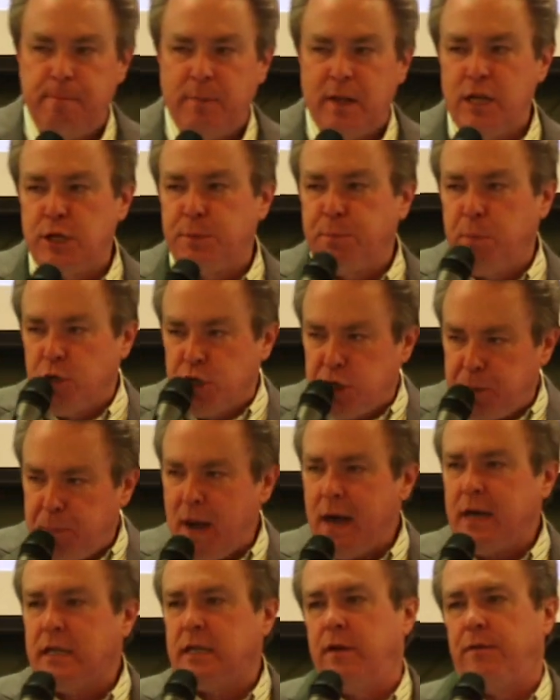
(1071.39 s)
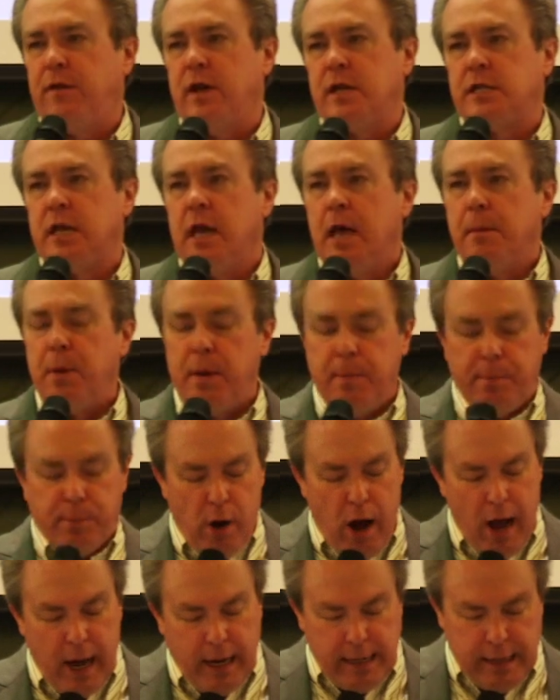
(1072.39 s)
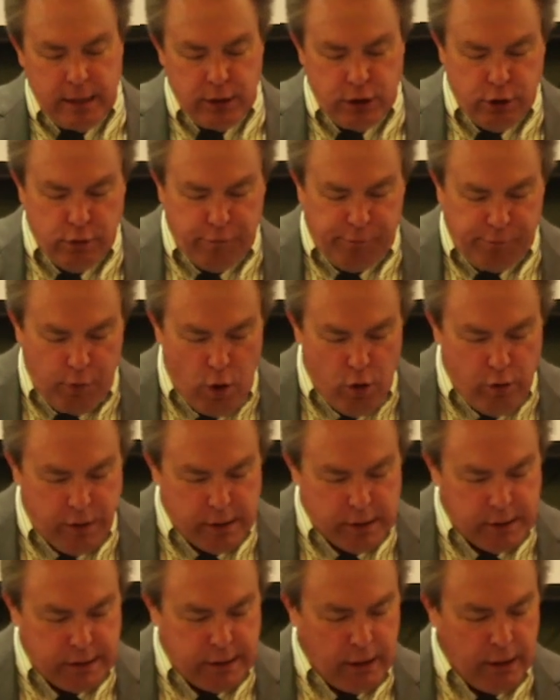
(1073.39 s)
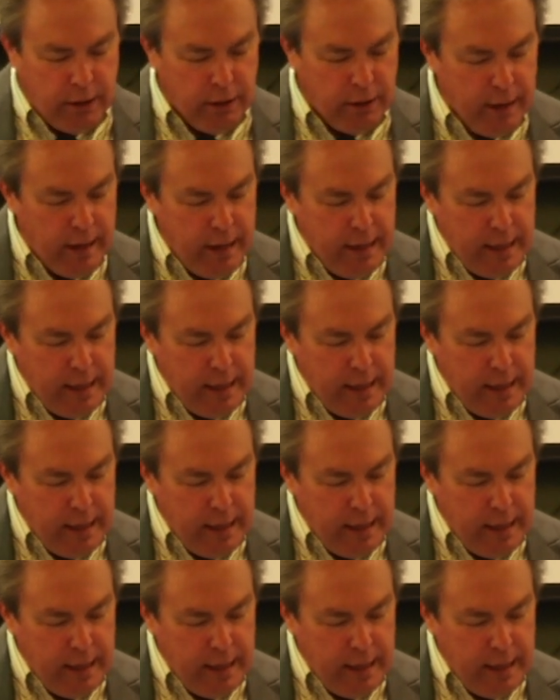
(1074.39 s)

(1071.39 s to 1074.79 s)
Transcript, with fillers: His perspective has been brought into focus here.